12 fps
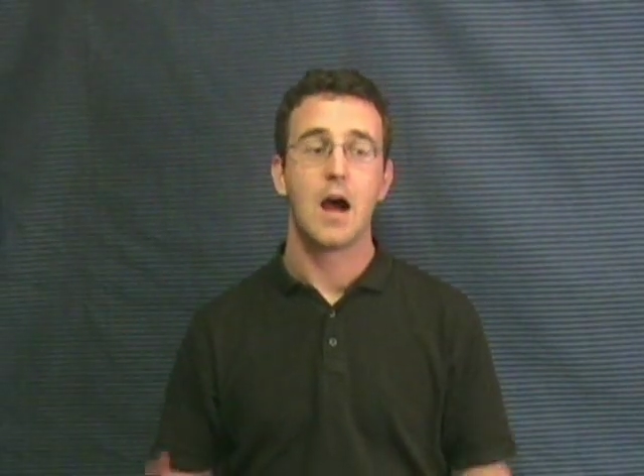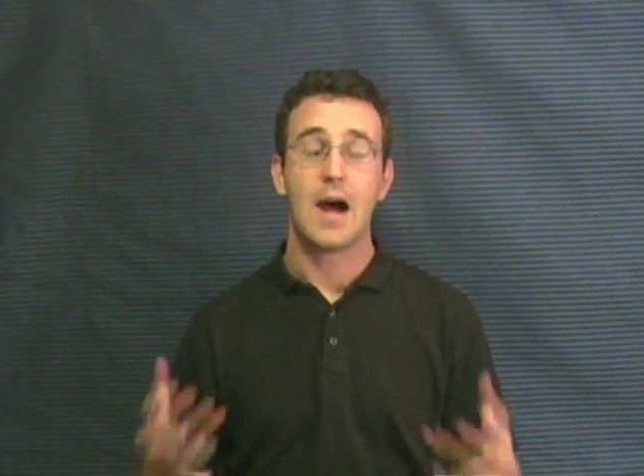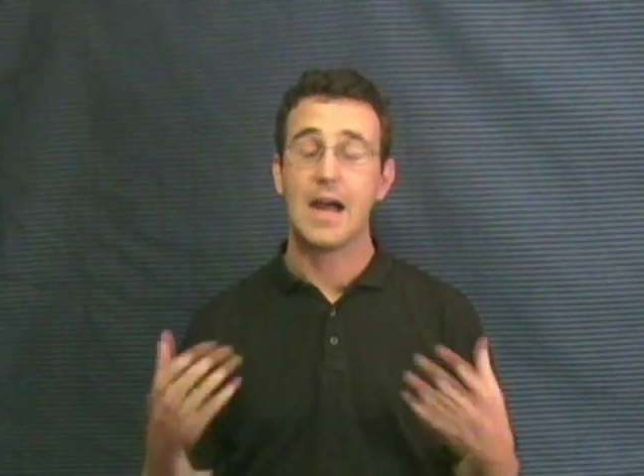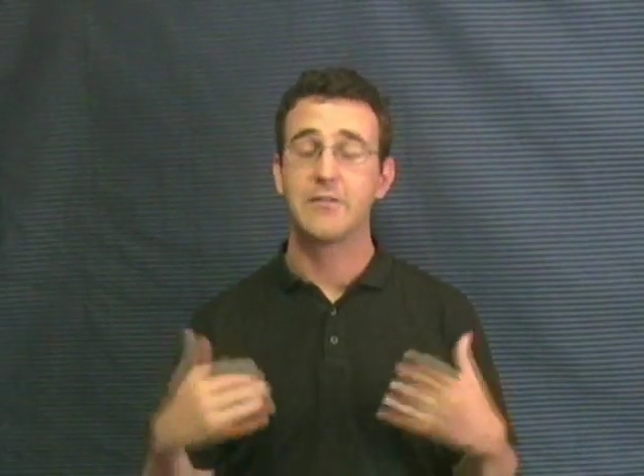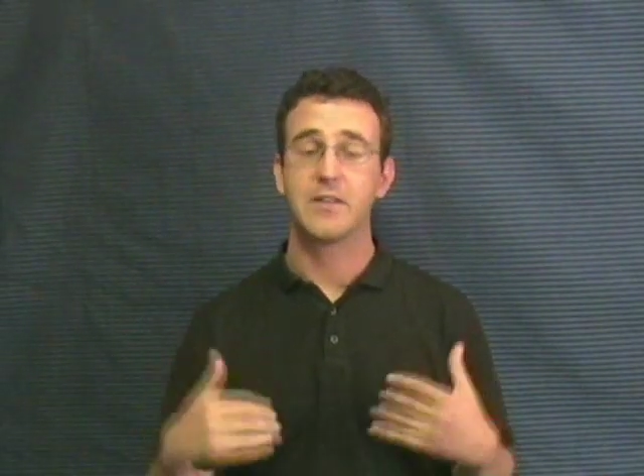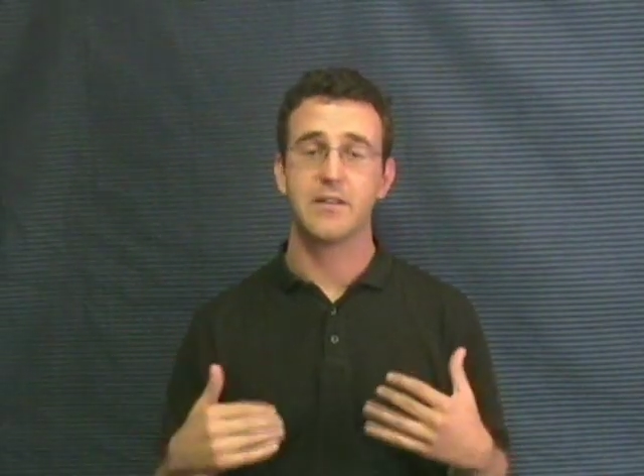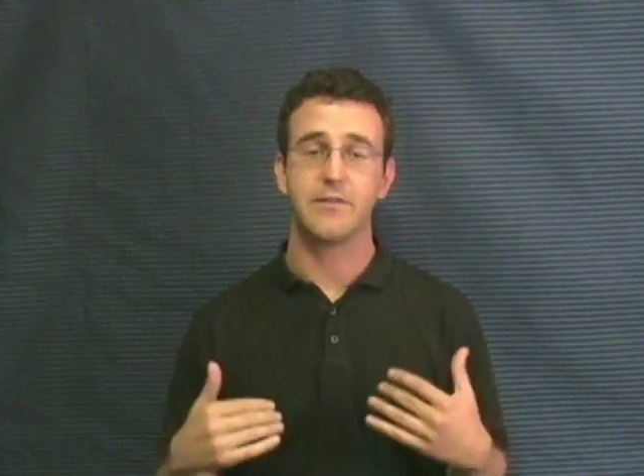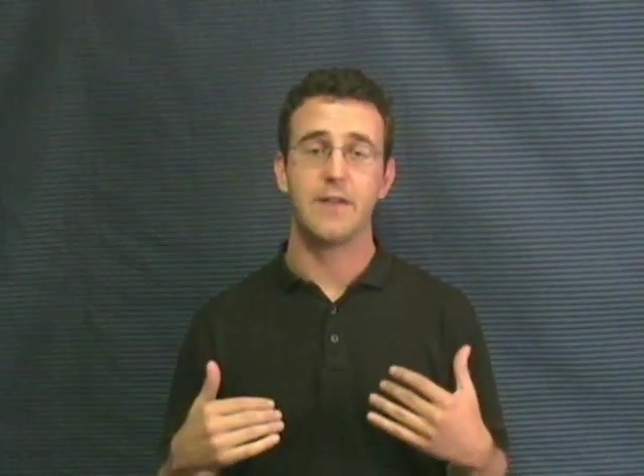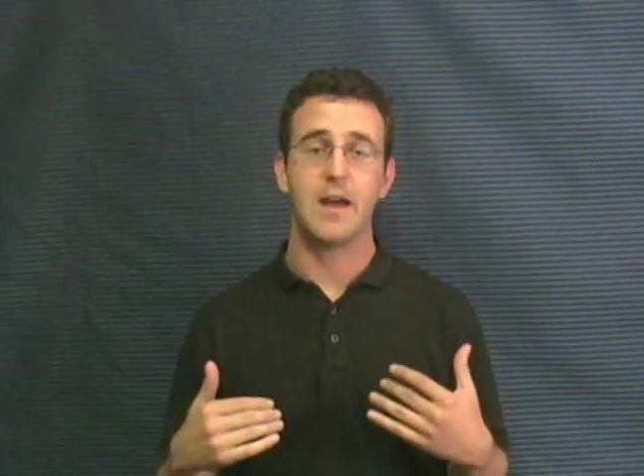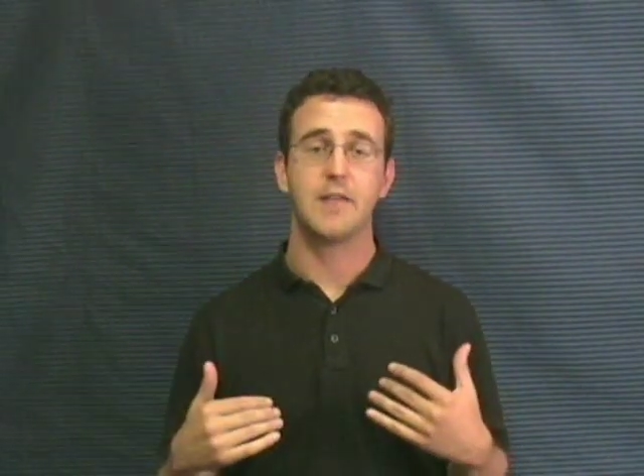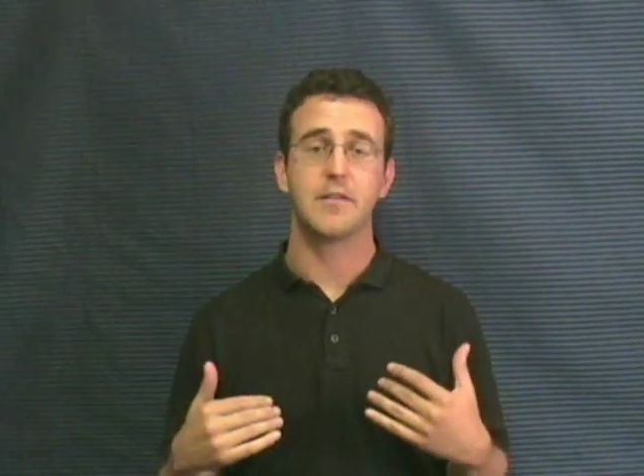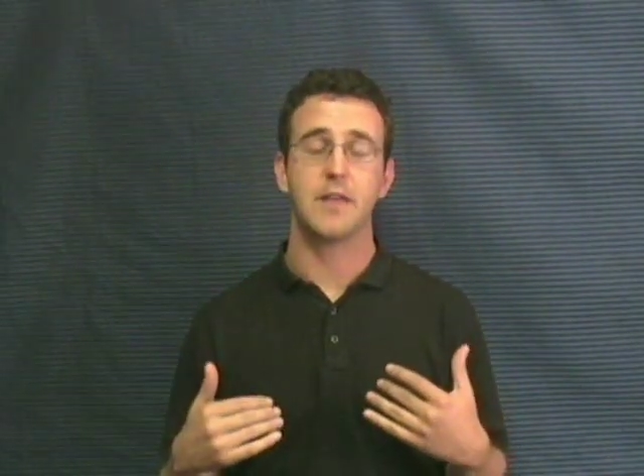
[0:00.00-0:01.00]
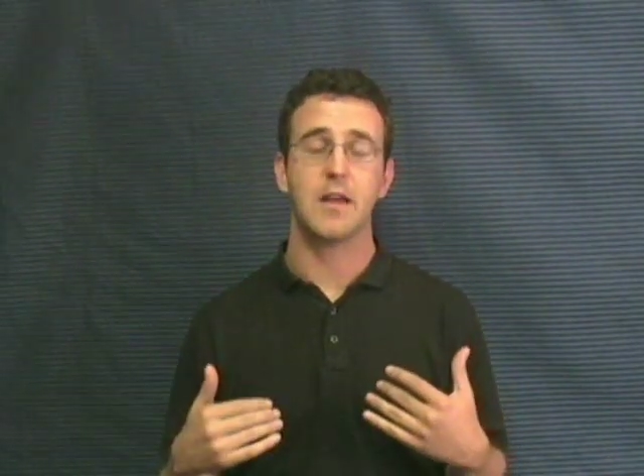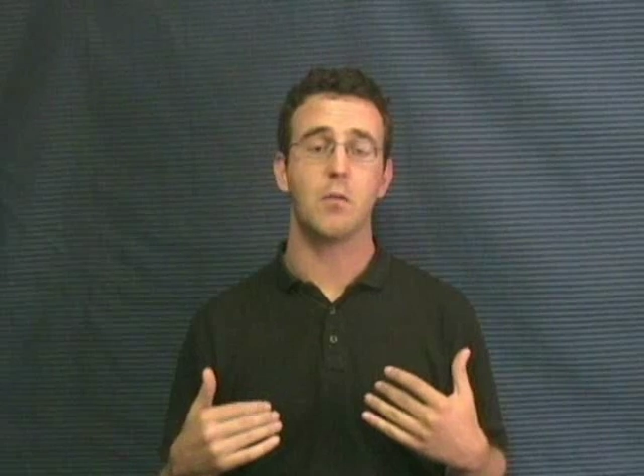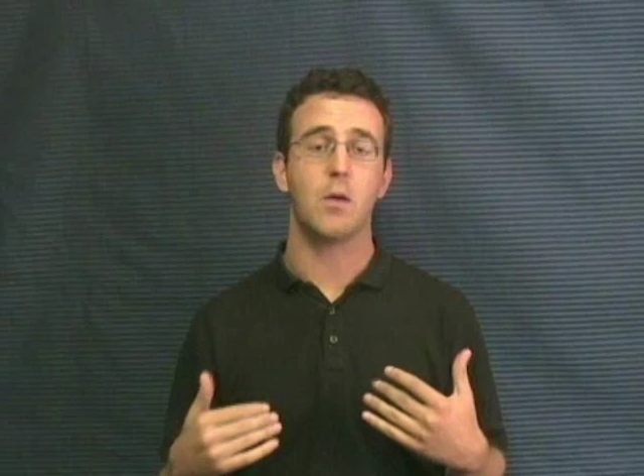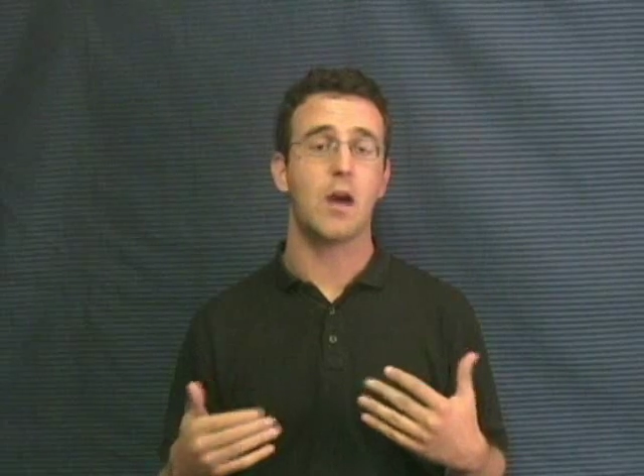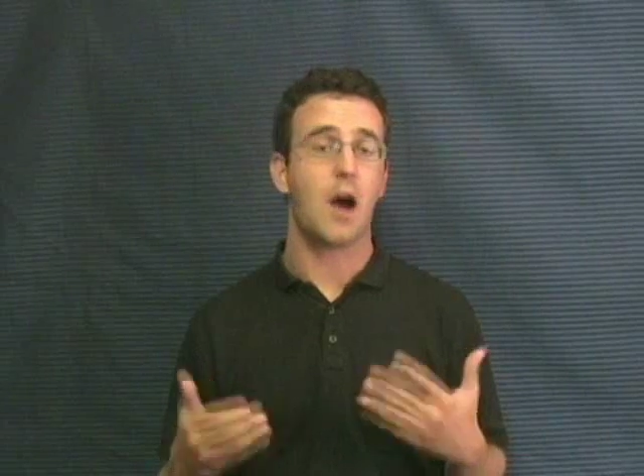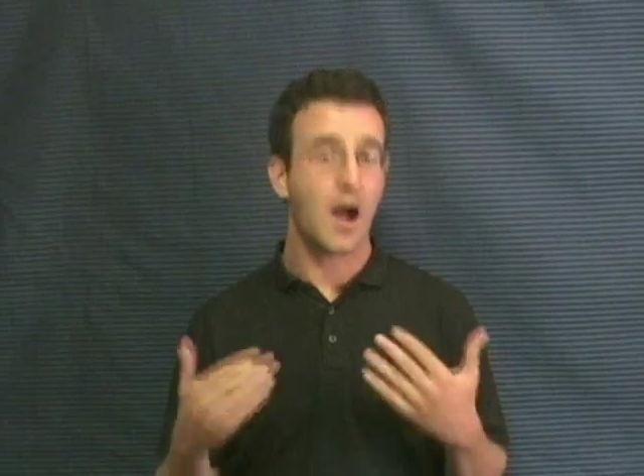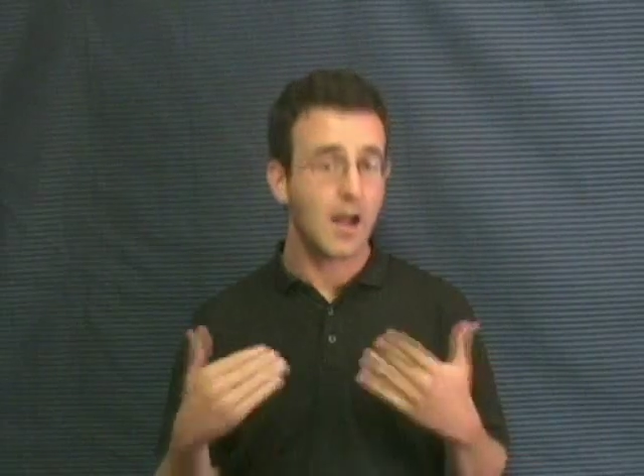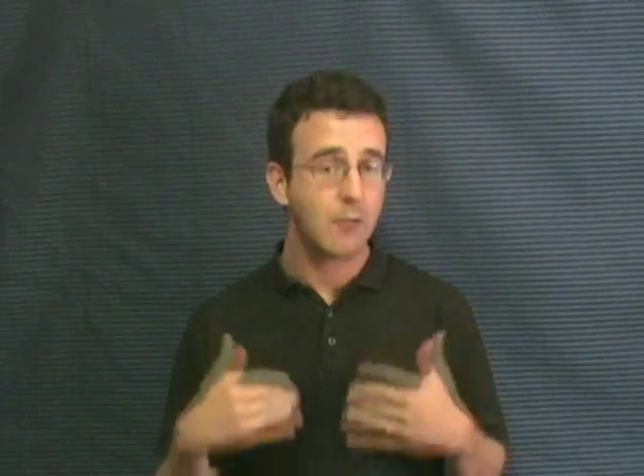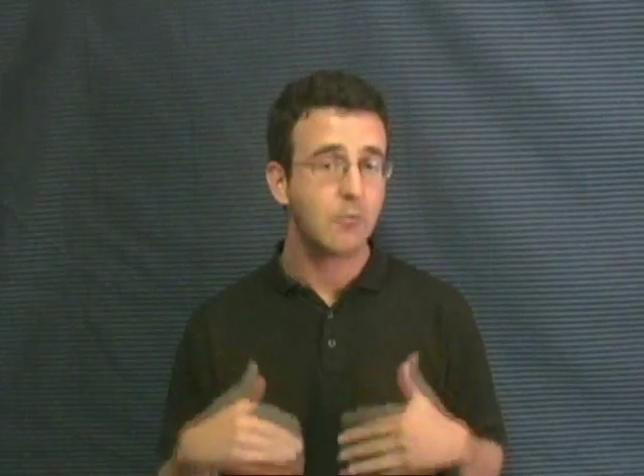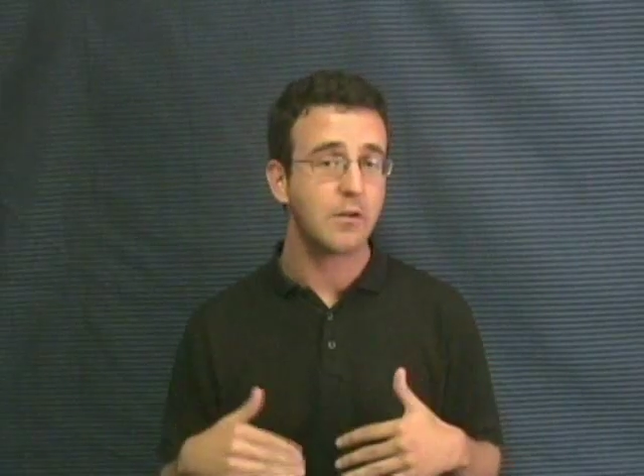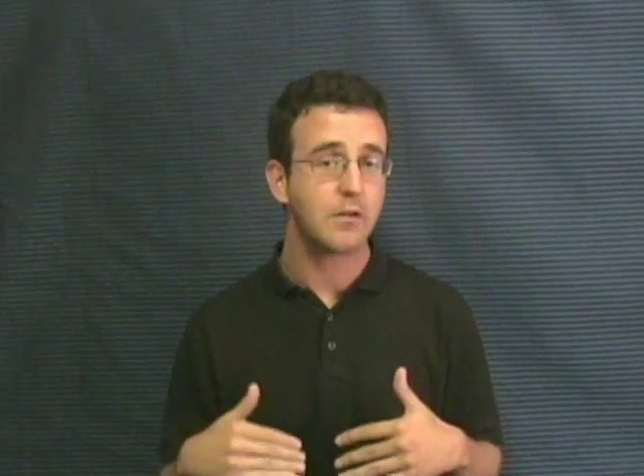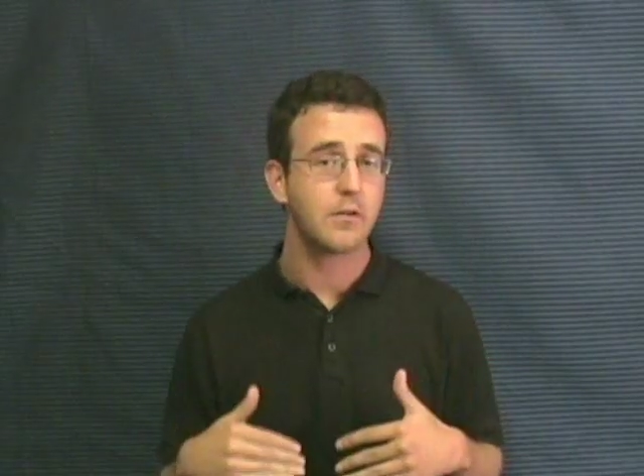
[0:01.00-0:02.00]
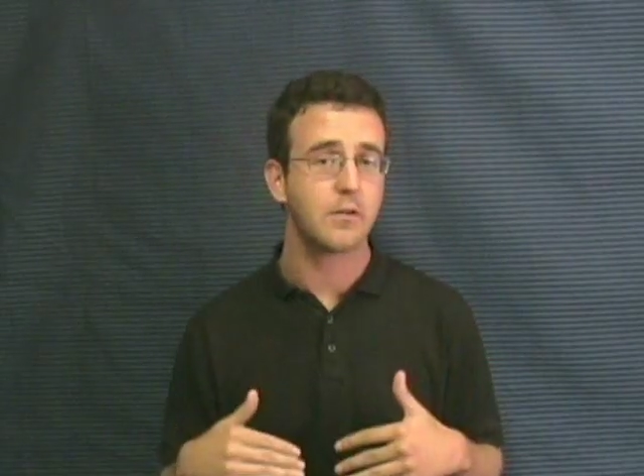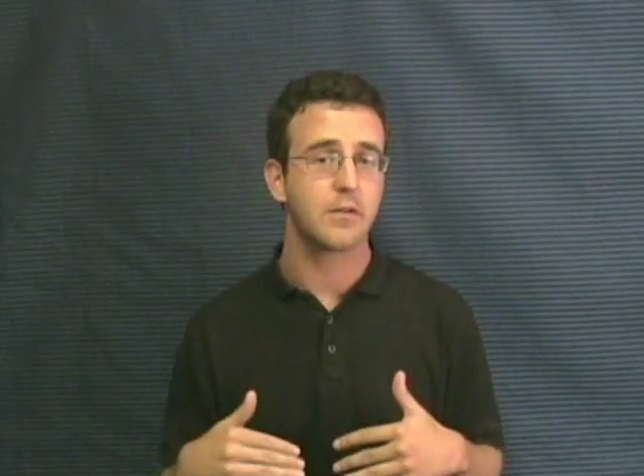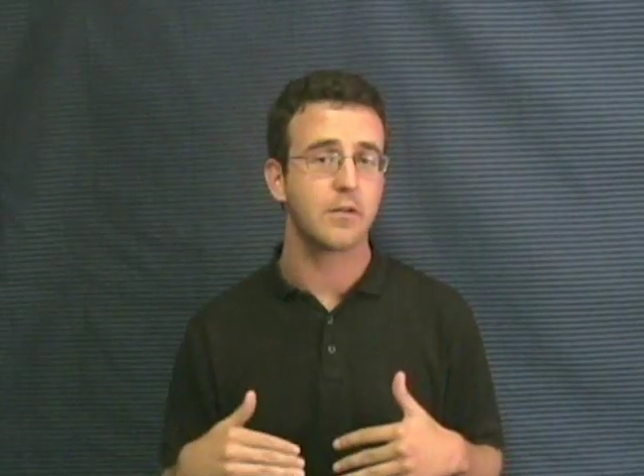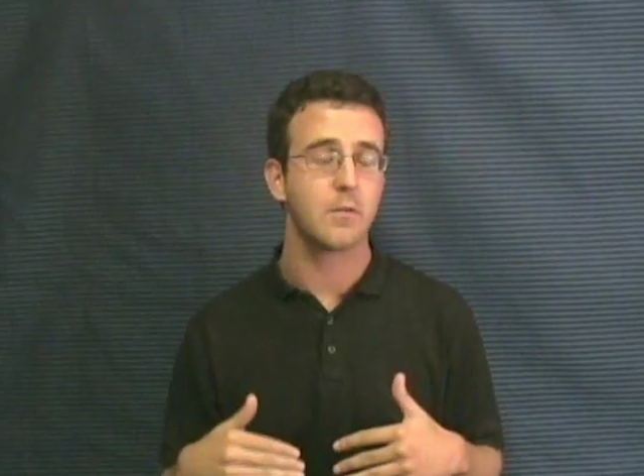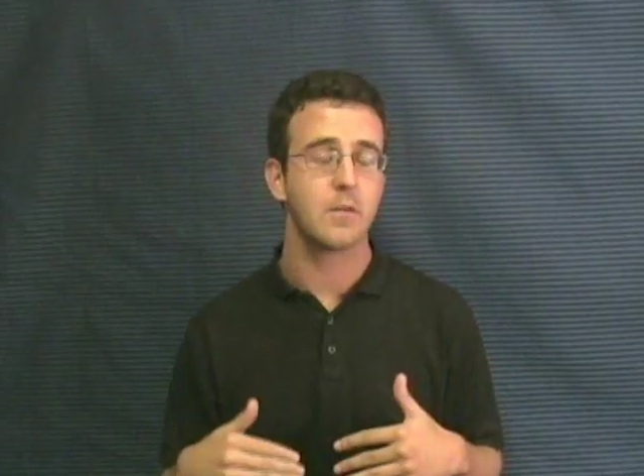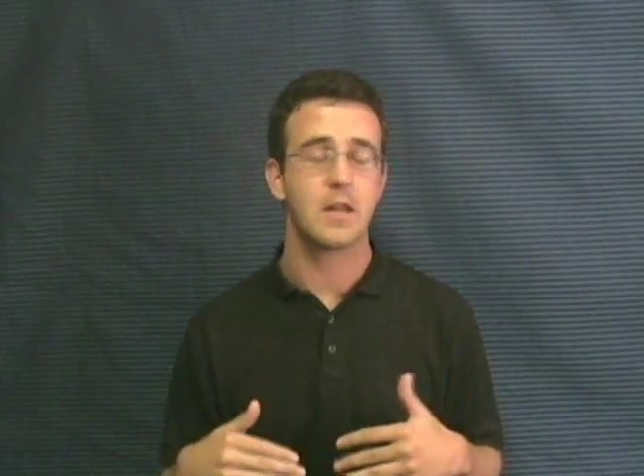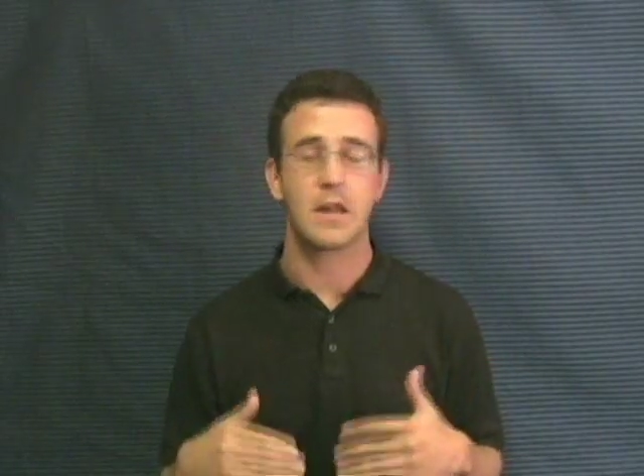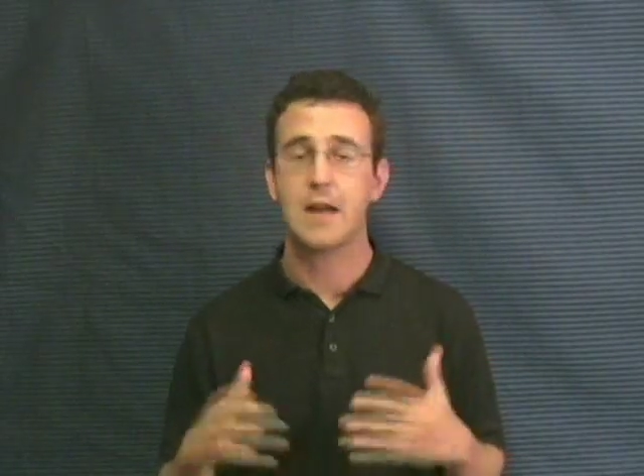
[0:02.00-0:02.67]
I have to confess that when I am researching something that